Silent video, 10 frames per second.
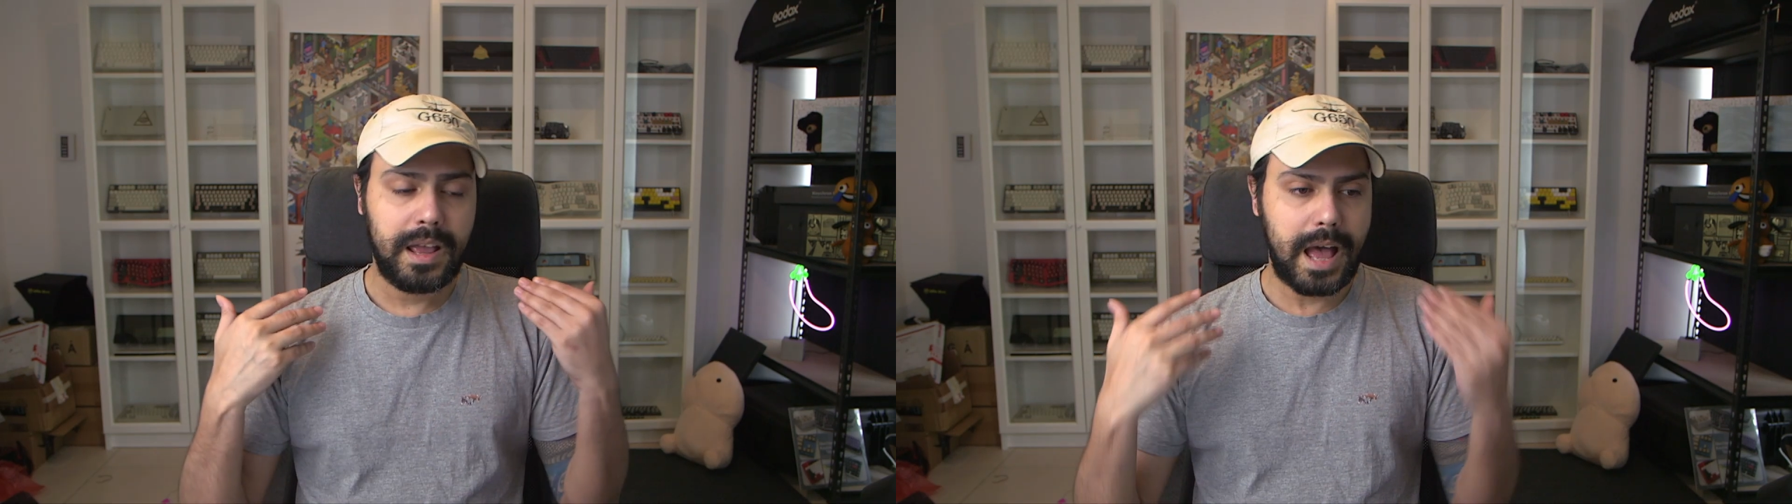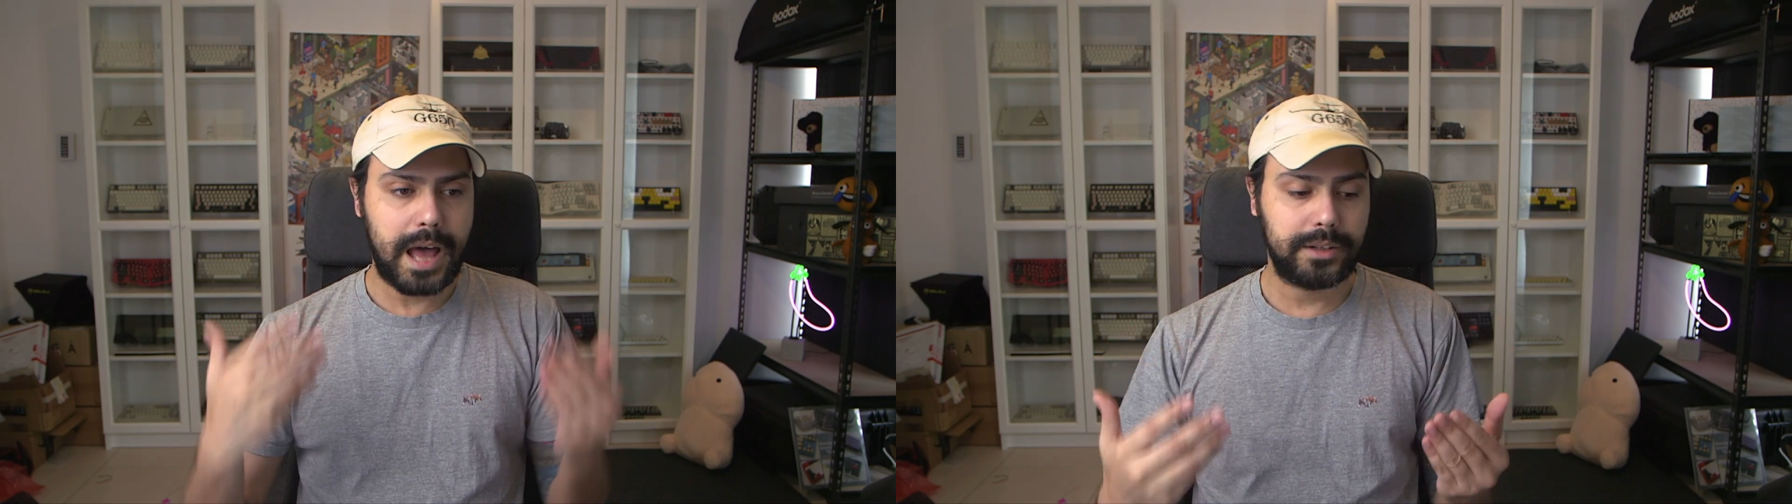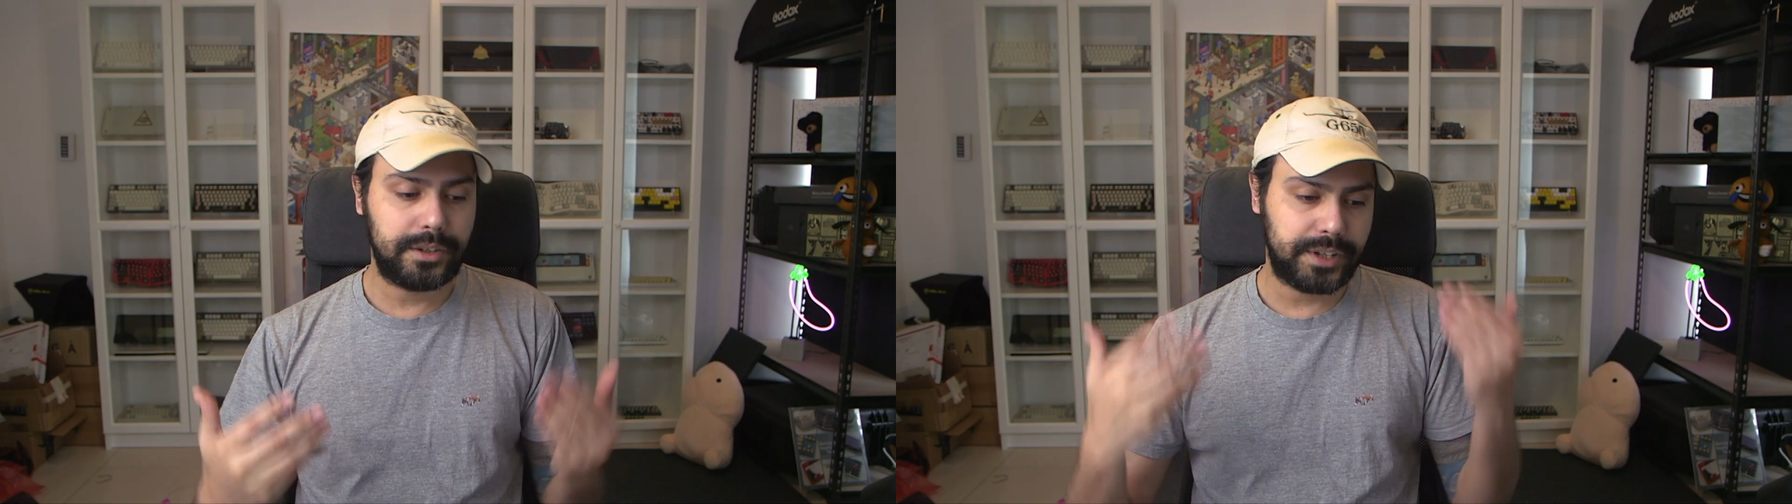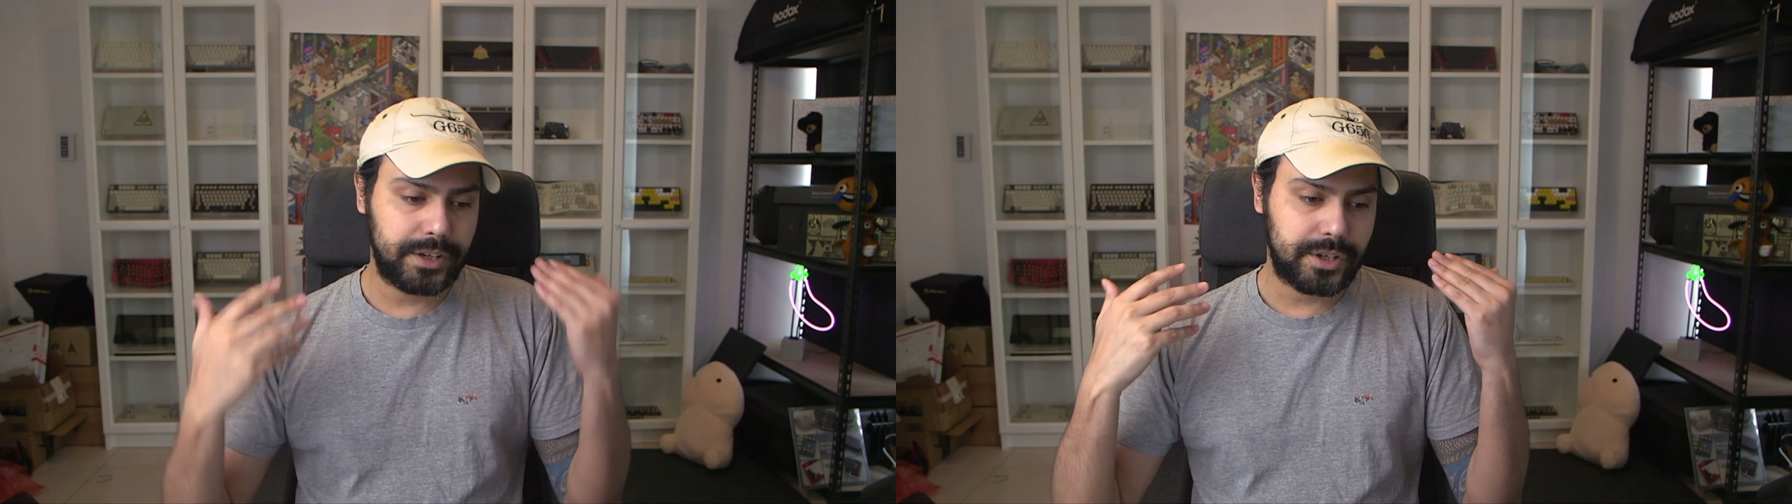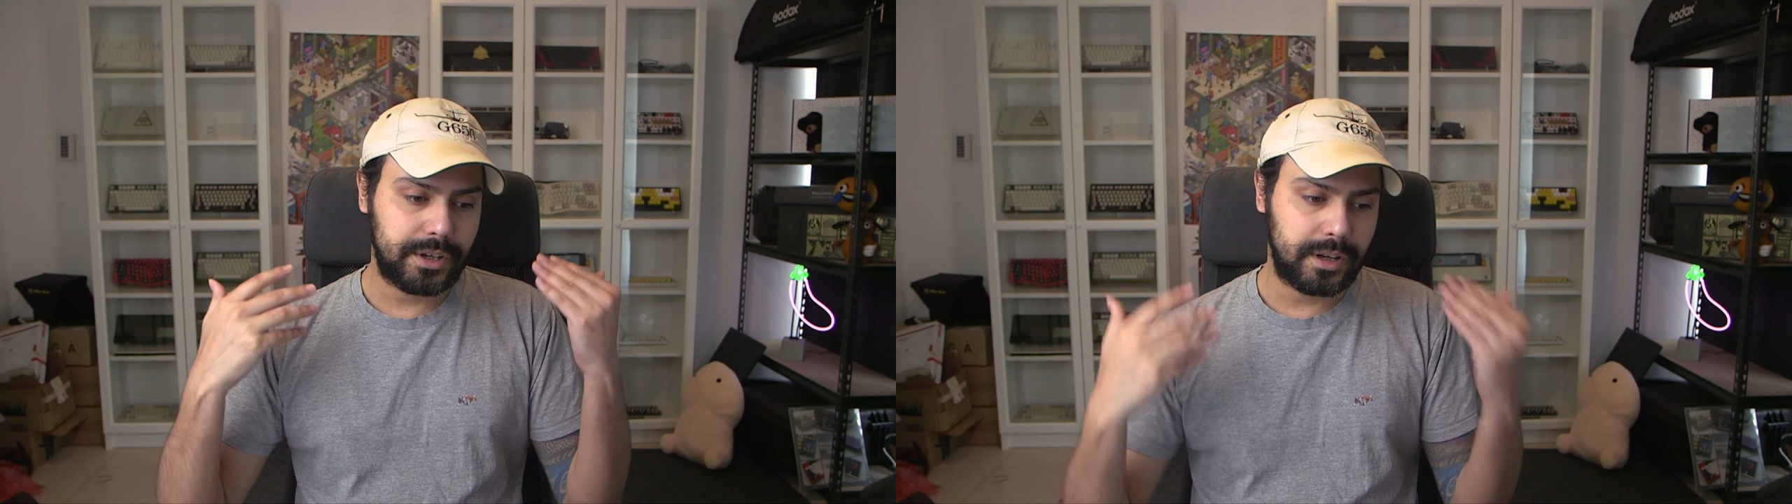
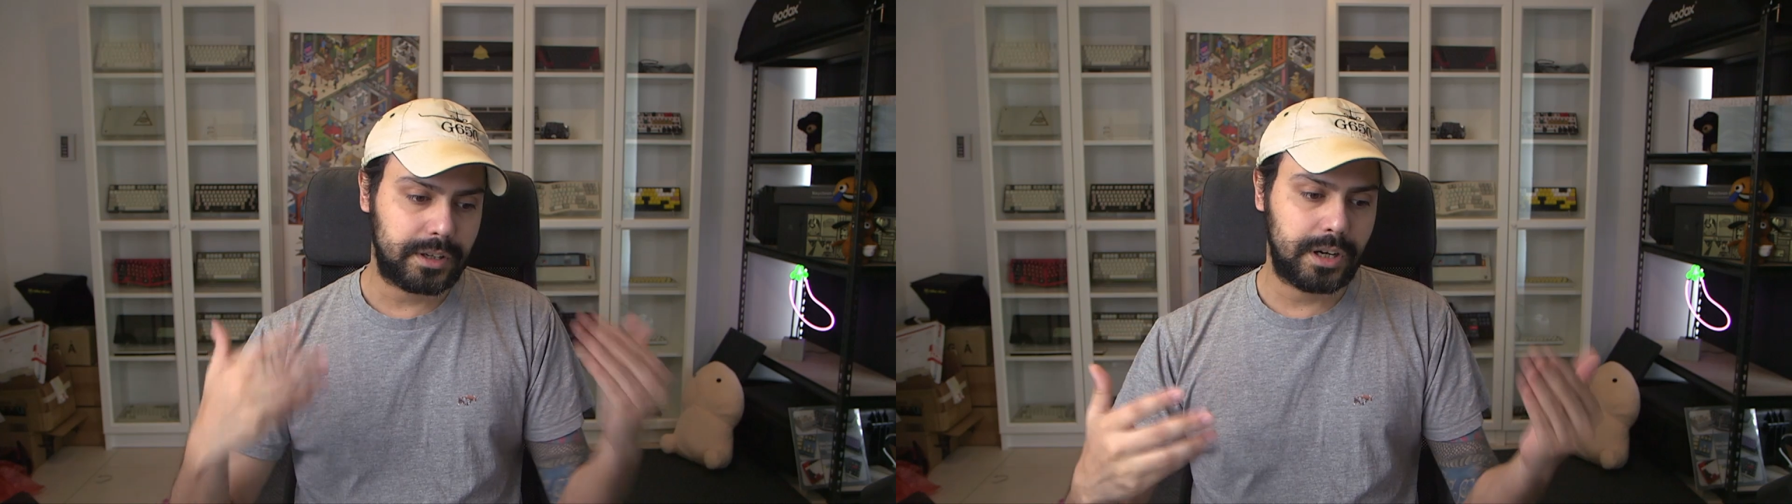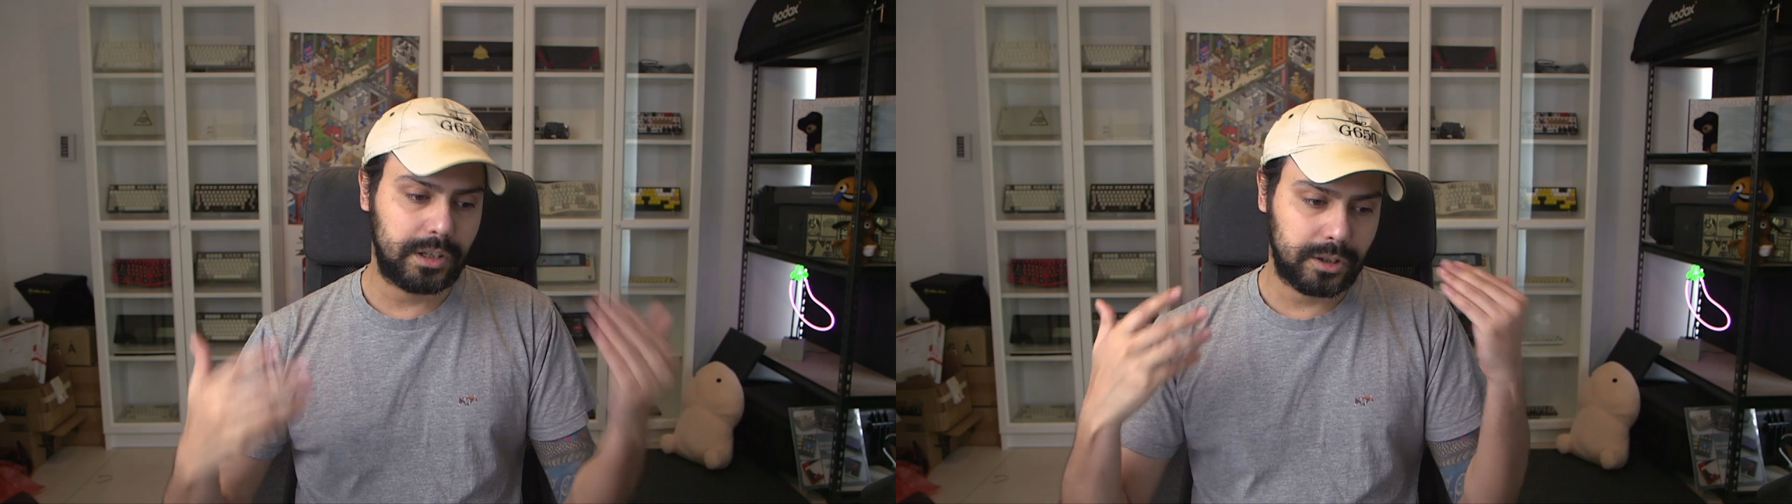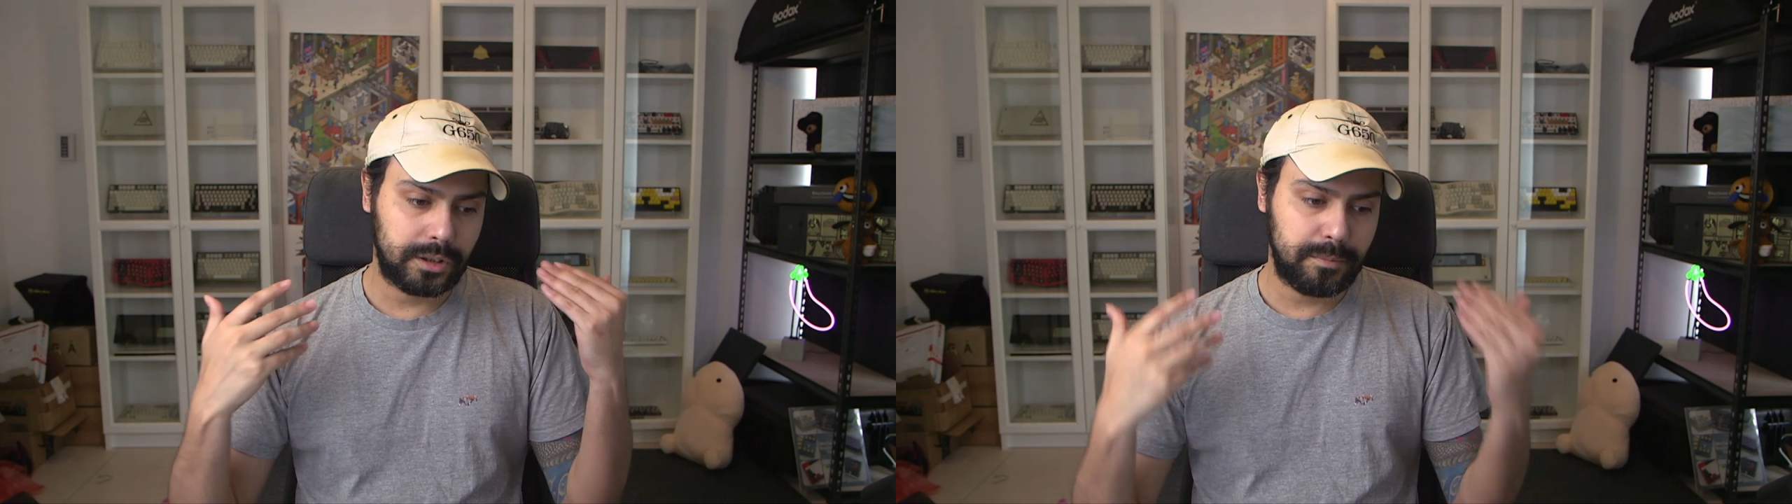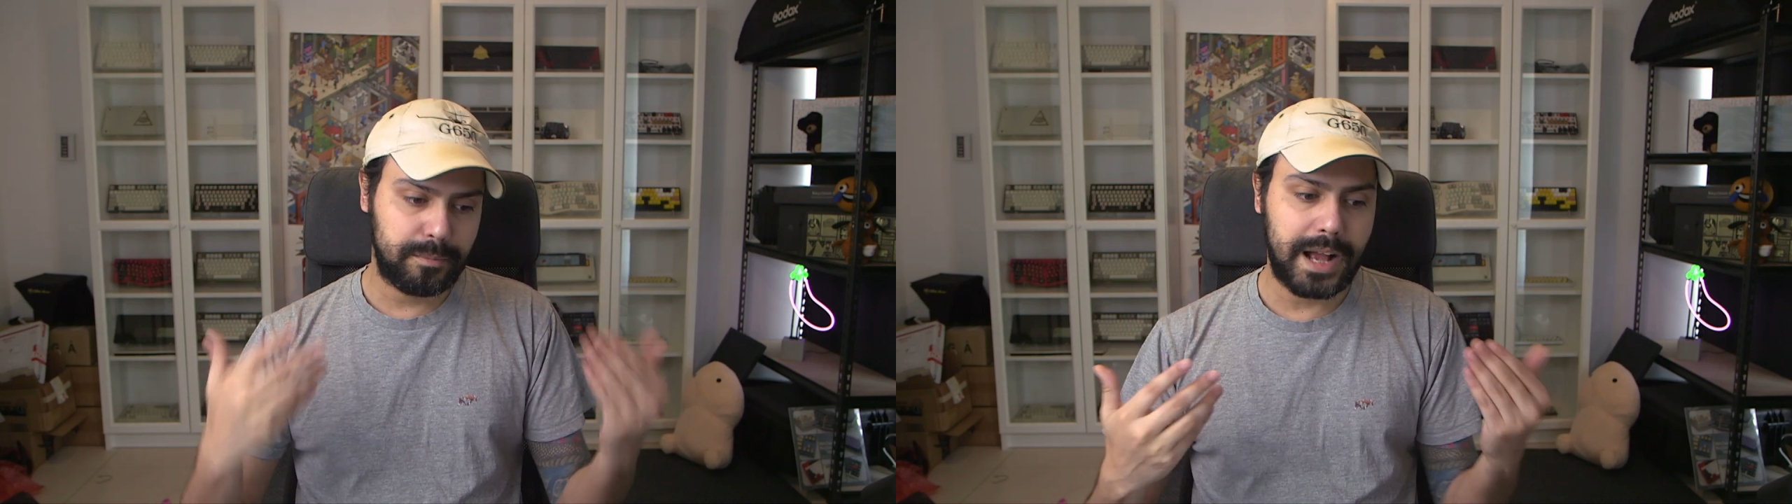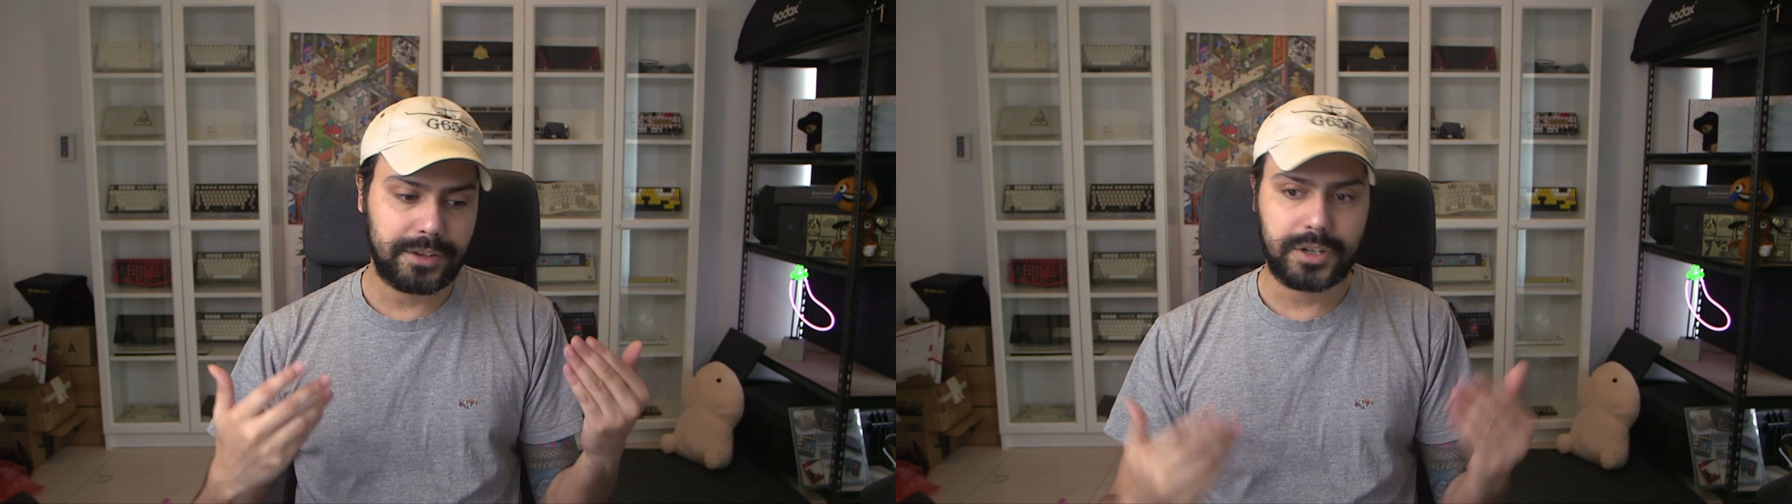anodization color
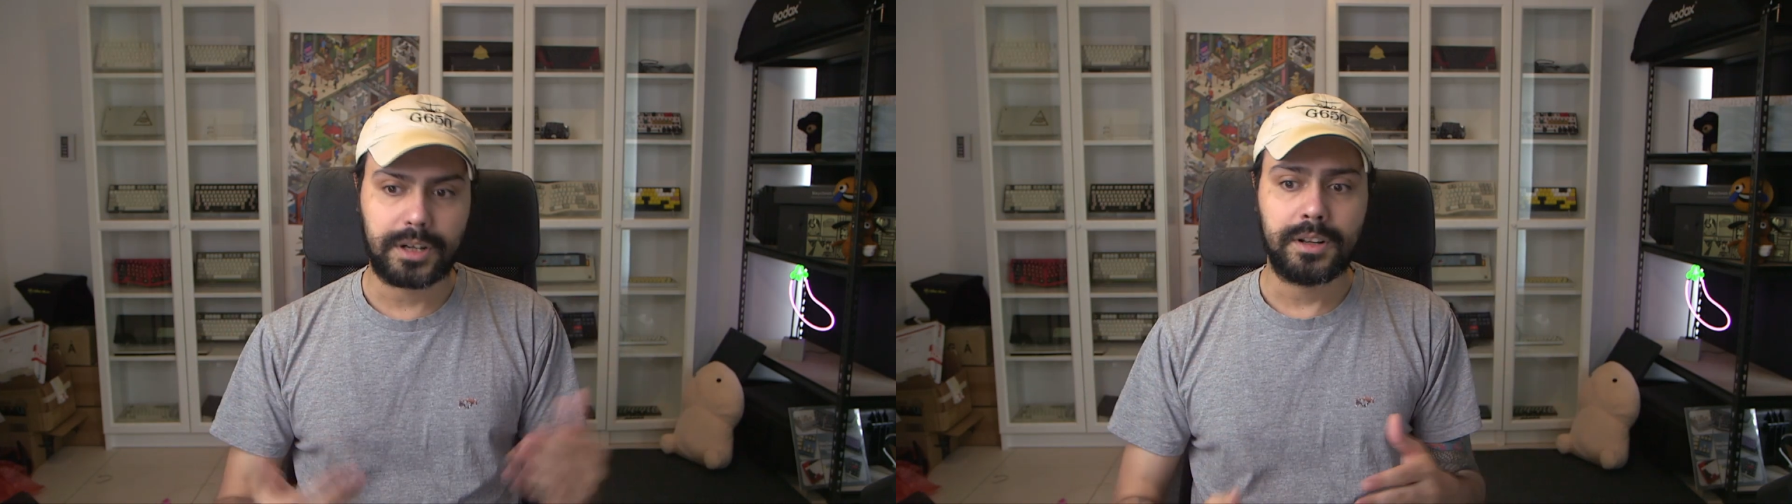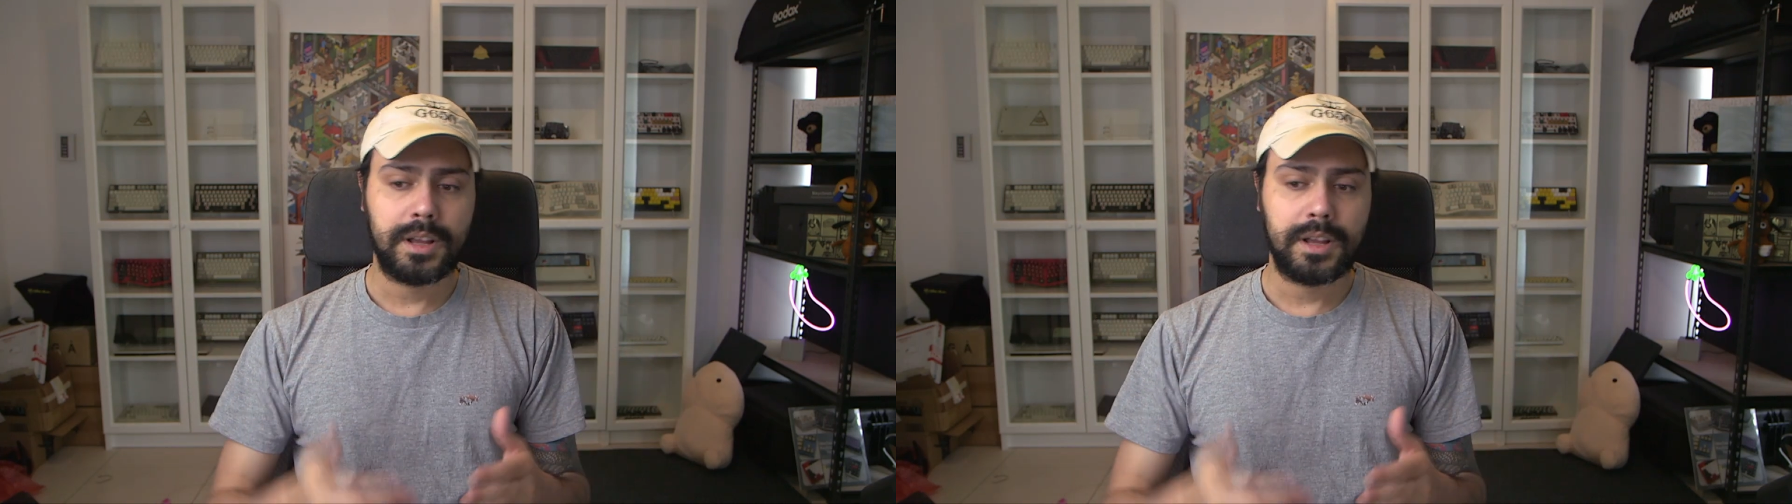matching.